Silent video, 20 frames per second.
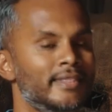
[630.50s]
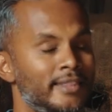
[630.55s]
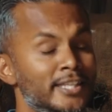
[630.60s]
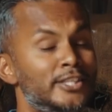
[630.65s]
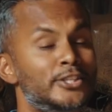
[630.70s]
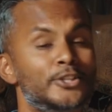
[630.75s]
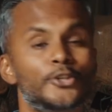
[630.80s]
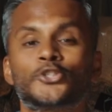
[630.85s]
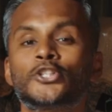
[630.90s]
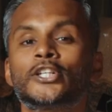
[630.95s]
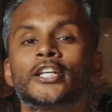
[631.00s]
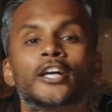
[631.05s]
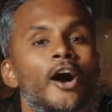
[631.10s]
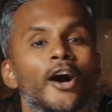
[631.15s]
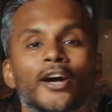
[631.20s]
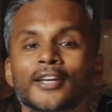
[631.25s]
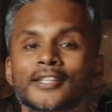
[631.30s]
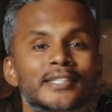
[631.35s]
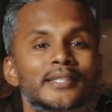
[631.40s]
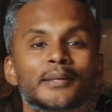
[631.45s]
This usually
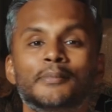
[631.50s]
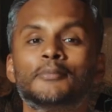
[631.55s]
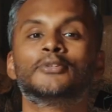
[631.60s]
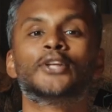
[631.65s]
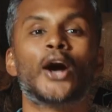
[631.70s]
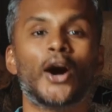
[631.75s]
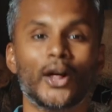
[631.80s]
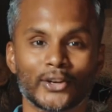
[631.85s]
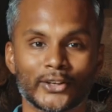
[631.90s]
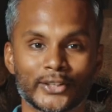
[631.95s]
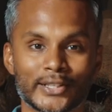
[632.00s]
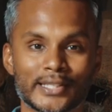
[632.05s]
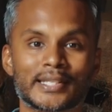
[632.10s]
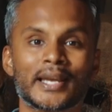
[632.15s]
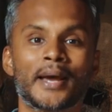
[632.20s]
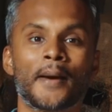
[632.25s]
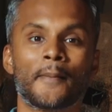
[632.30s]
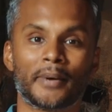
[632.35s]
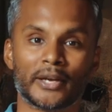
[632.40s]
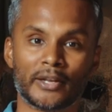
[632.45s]
costs some dollars,
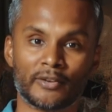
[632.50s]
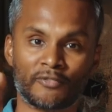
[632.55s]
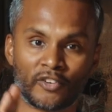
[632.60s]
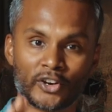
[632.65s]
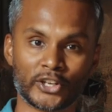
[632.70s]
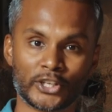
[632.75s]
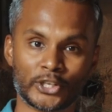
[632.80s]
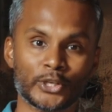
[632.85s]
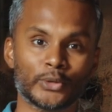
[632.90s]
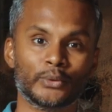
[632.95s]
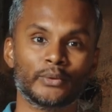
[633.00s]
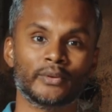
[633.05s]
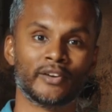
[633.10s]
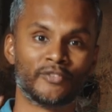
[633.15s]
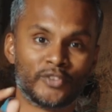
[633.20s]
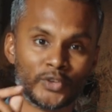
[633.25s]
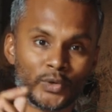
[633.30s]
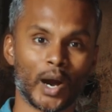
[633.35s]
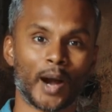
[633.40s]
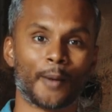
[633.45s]
but for you,
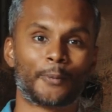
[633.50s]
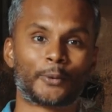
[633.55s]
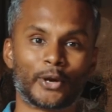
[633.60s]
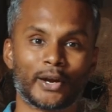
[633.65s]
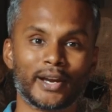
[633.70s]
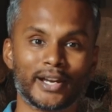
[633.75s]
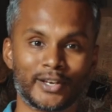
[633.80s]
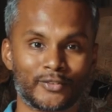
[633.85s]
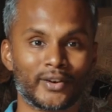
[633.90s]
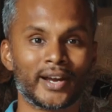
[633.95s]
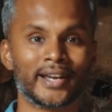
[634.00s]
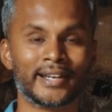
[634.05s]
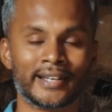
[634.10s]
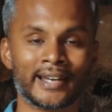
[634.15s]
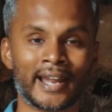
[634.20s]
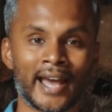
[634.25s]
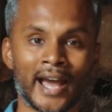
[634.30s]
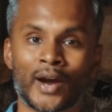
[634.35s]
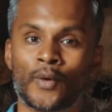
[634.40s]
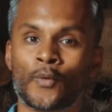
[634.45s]
if you upgrade right
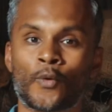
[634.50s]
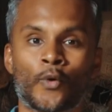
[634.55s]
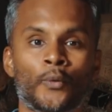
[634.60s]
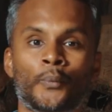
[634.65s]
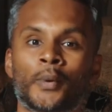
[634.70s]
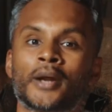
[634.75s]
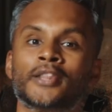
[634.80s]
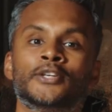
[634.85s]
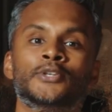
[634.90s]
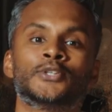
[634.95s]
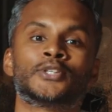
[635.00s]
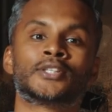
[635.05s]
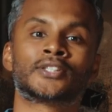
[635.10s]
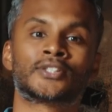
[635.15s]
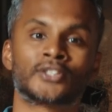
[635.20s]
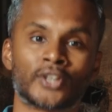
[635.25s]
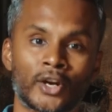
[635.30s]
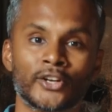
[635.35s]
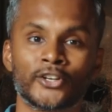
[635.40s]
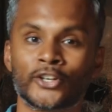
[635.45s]
now or whether you
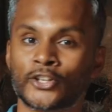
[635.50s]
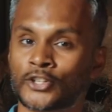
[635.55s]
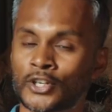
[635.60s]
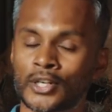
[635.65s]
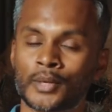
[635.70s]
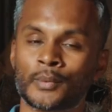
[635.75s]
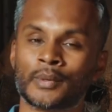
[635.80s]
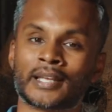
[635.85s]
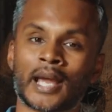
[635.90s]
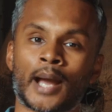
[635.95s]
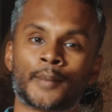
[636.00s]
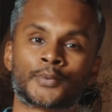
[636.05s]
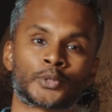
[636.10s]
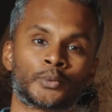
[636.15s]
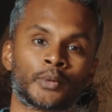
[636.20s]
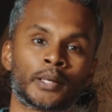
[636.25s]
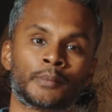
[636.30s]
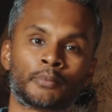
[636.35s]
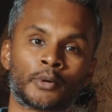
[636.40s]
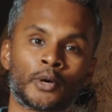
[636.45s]
start your journey with Capture
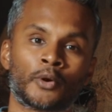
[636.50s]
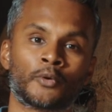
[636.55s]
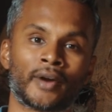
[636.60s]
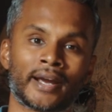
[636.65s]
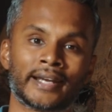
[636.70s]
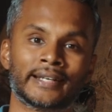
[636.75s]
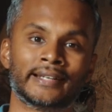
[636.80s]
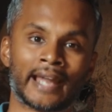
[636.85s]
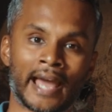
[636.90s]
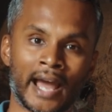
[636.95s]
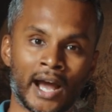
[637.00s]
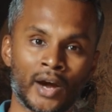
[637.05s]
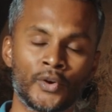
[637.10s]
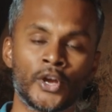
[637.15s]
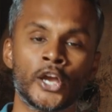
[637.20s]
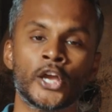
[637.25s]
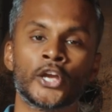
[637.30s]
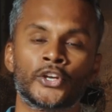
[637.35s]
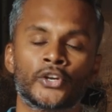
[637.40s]
One Pro right now,